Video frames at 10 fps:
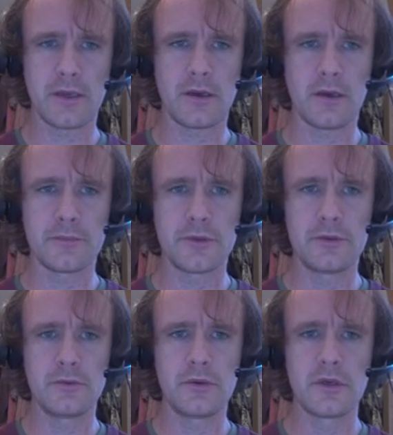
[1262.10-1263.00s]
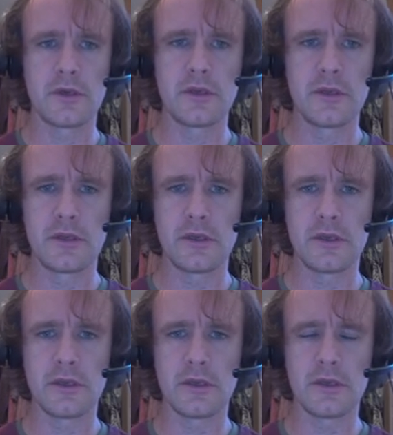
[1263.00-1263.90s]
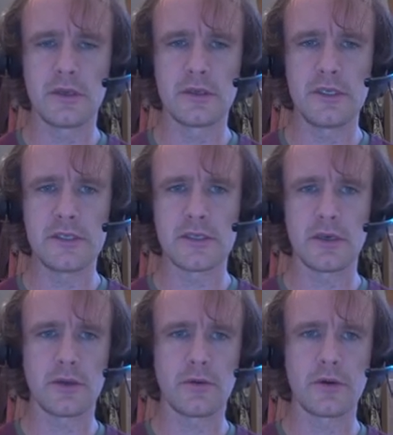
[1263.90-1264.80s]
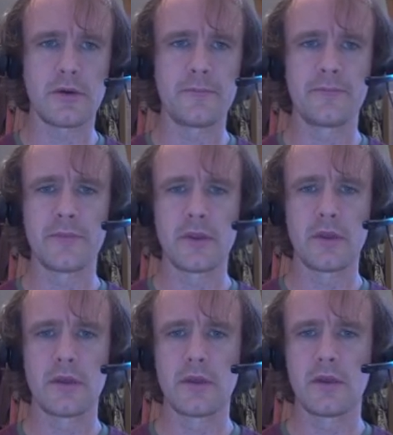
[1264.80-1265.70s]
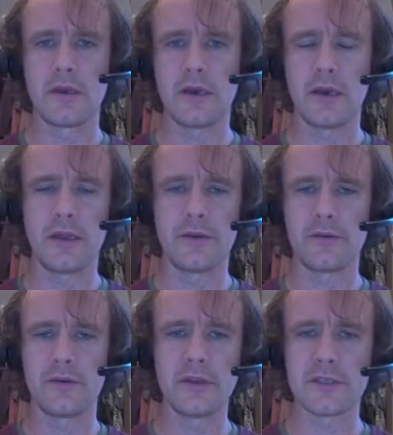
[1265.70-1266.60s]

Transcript: column 2 in descending order. And it's a